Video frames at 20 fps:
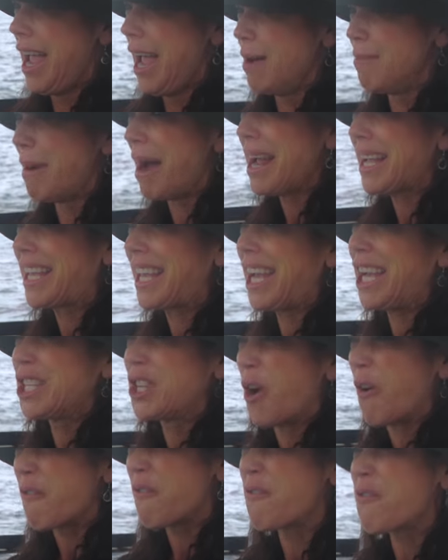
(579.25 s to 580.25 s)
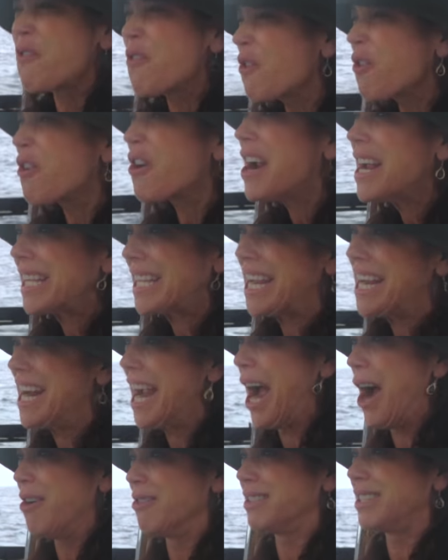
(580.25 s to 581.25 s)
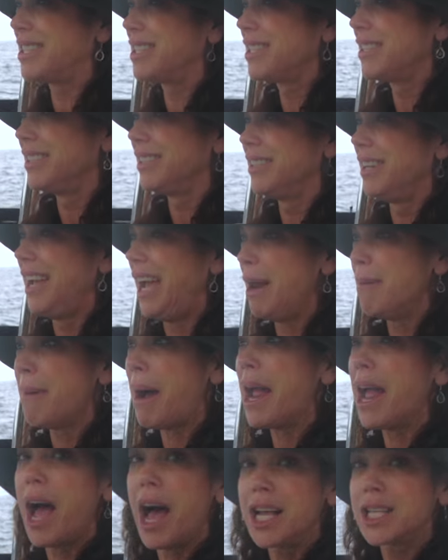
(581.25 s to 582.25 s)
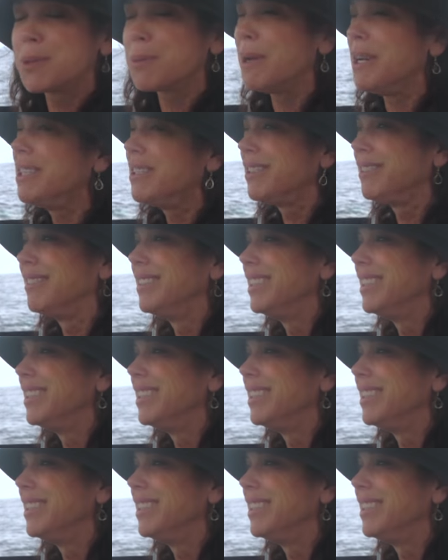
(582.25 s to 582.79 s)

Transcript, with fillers: and my kids are freaking out. And my husband,